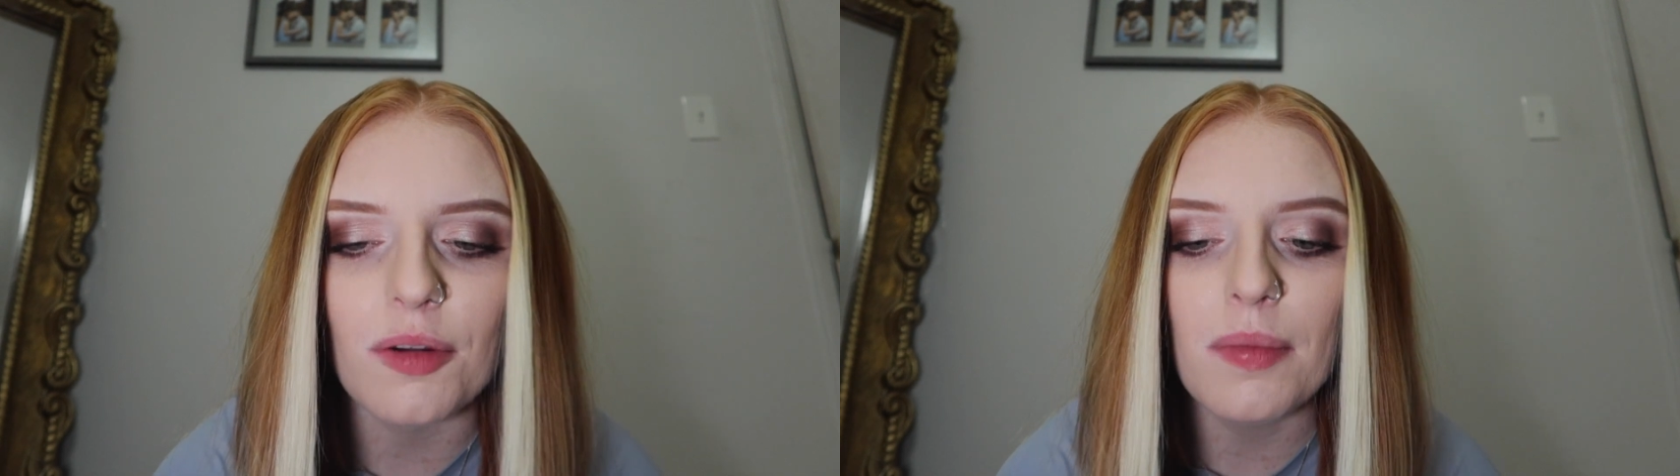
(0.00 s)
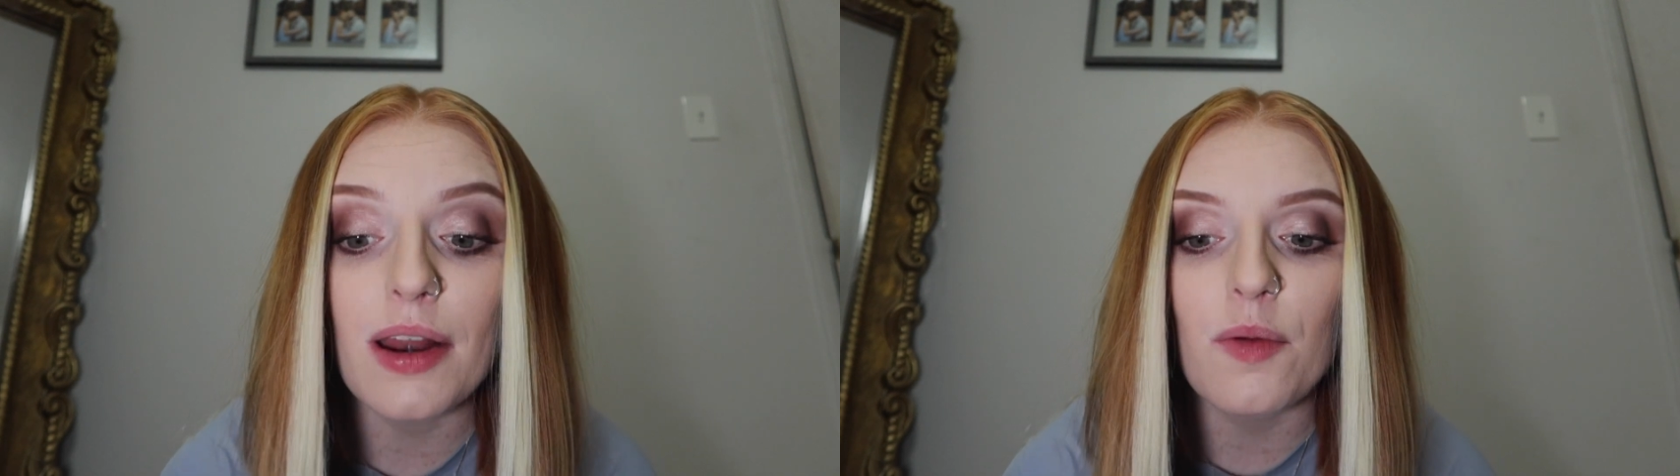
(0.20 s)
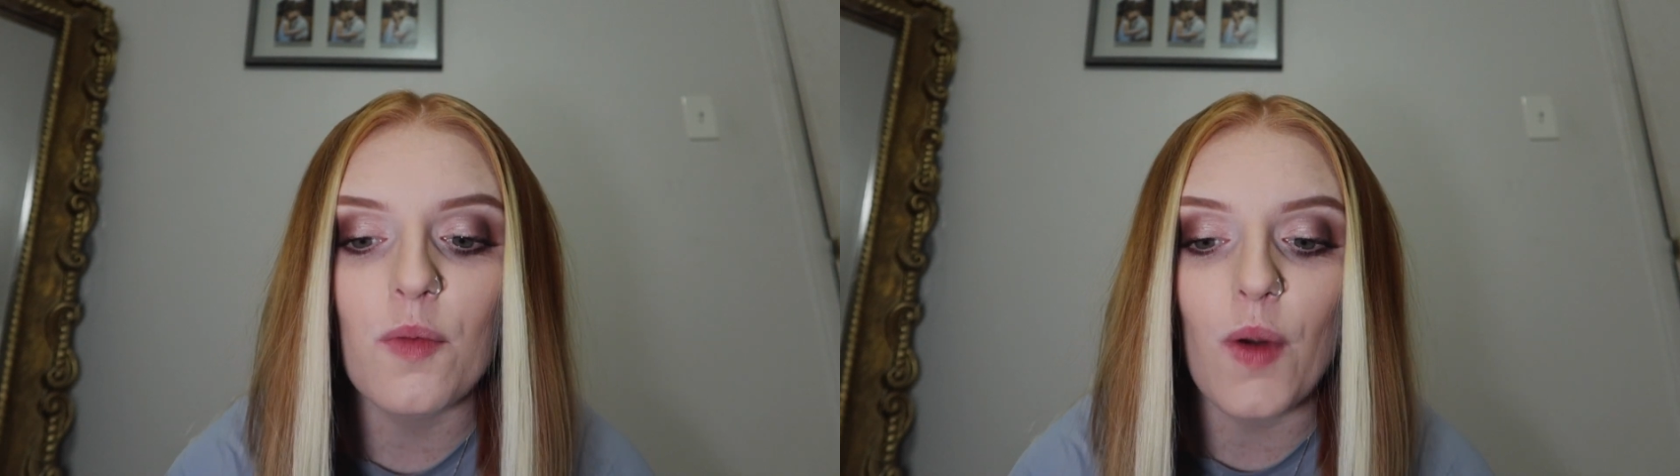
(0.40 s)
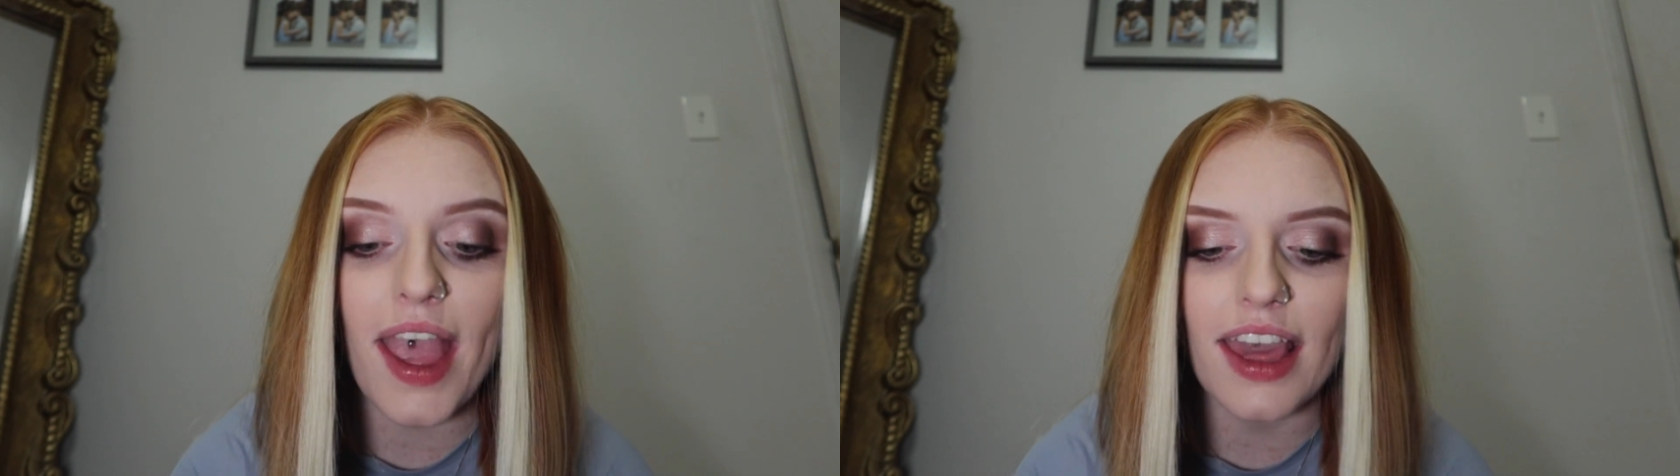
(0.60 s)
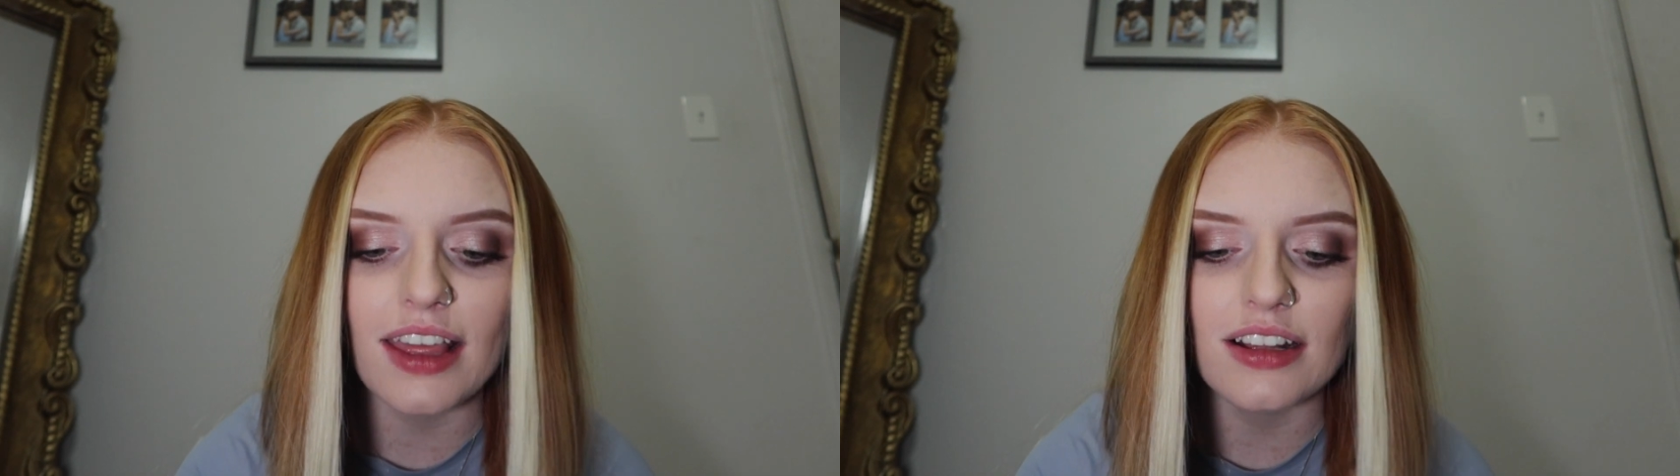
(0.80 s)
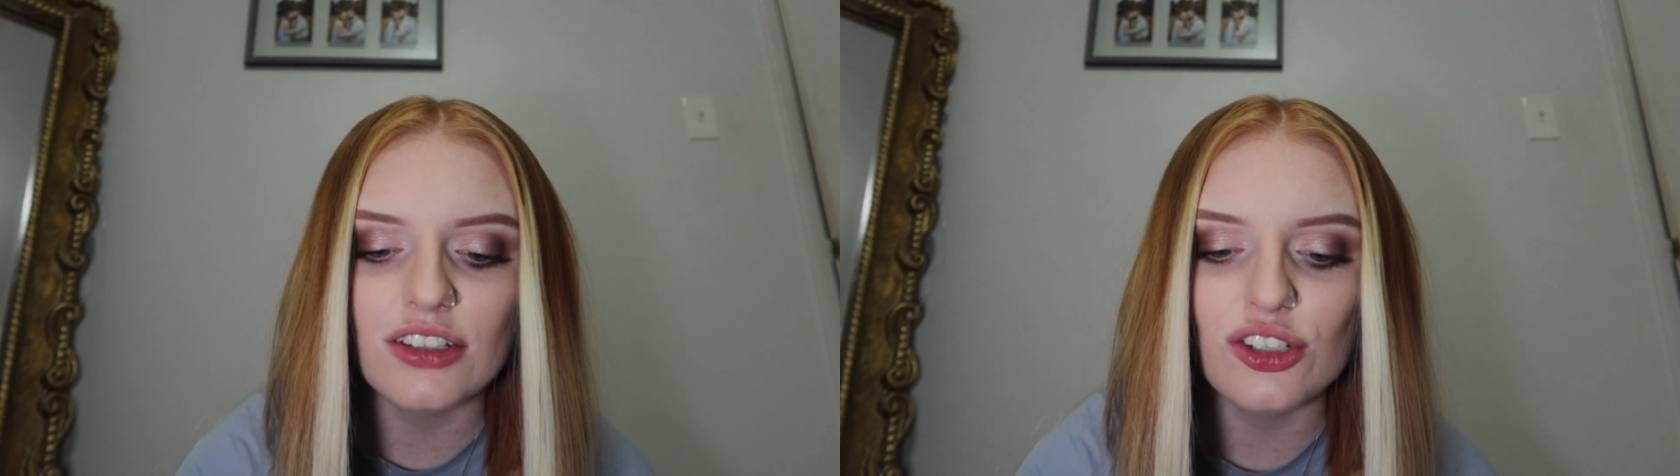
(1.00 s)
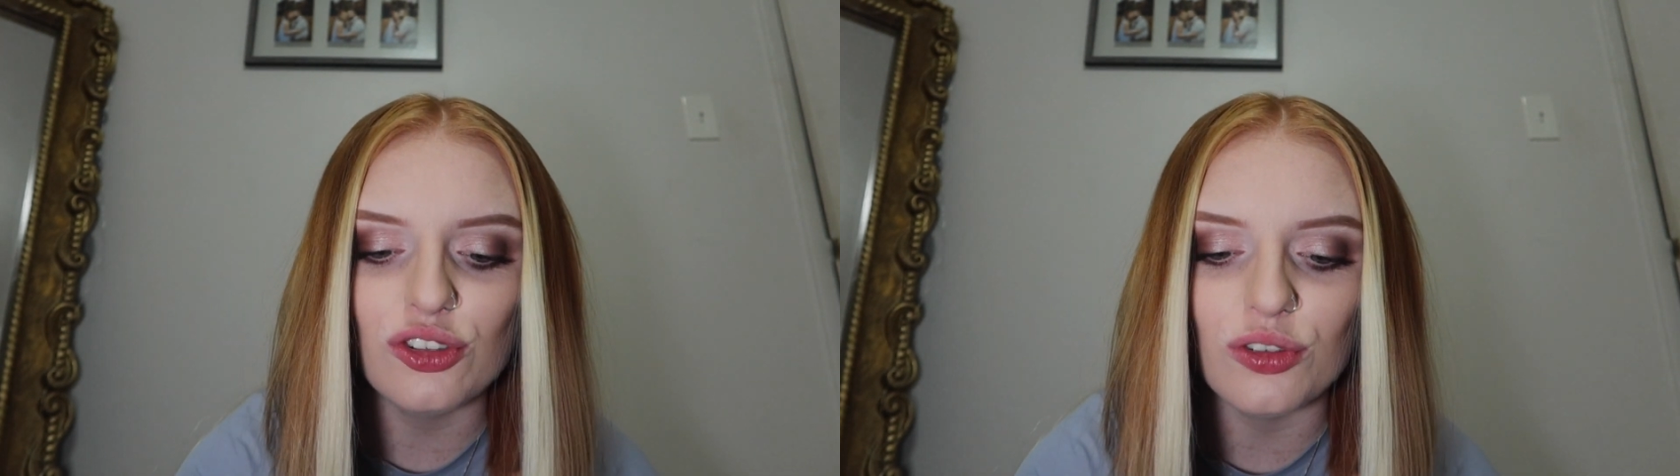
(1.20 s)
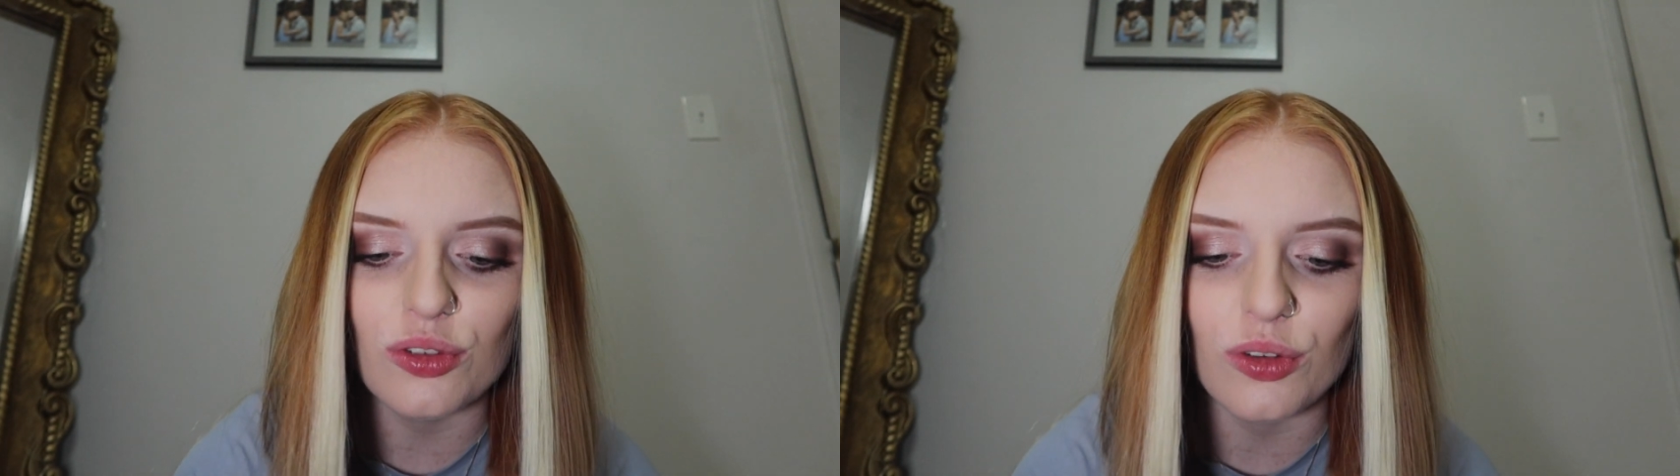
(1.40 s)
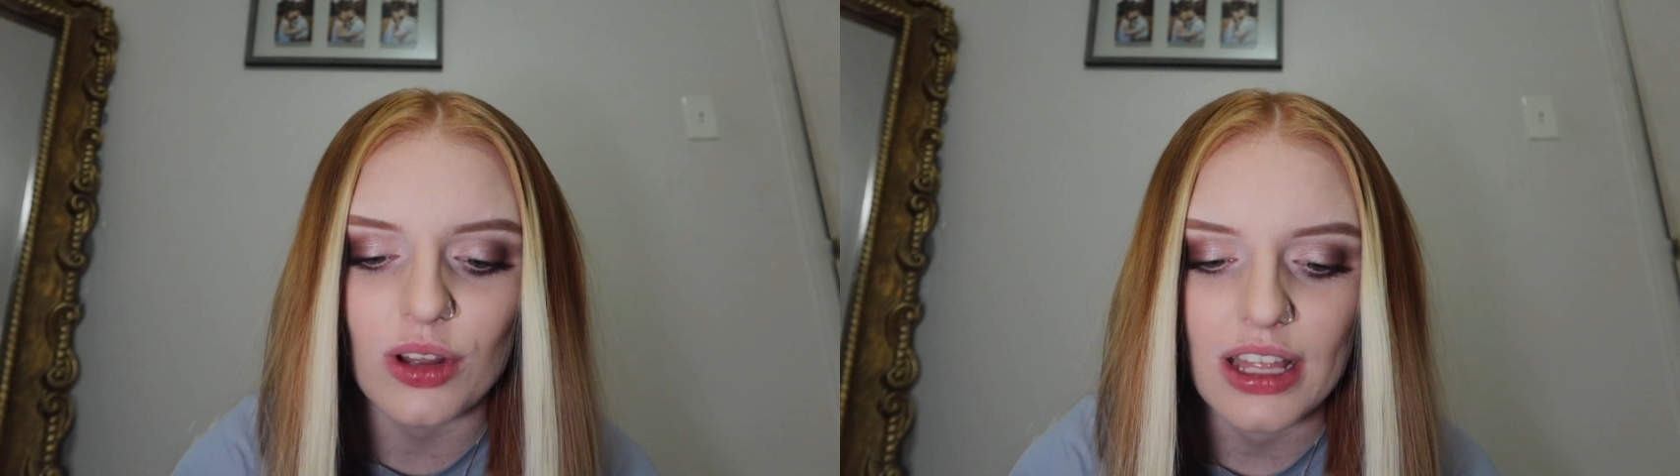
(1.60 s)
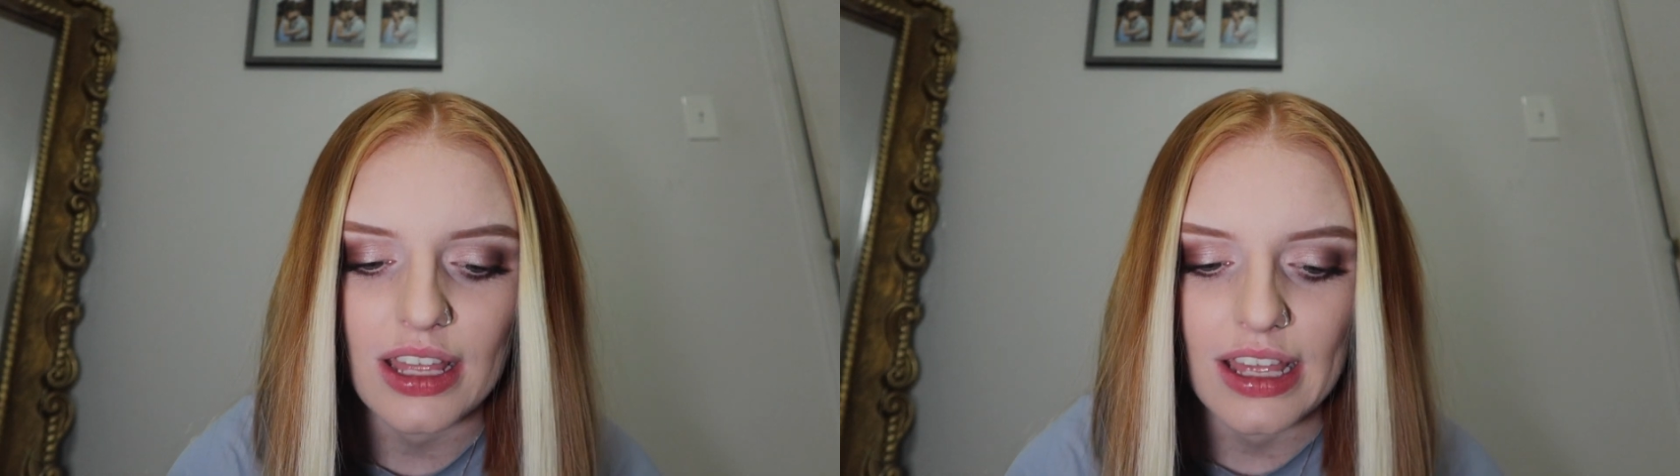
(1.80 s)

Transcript: but I went to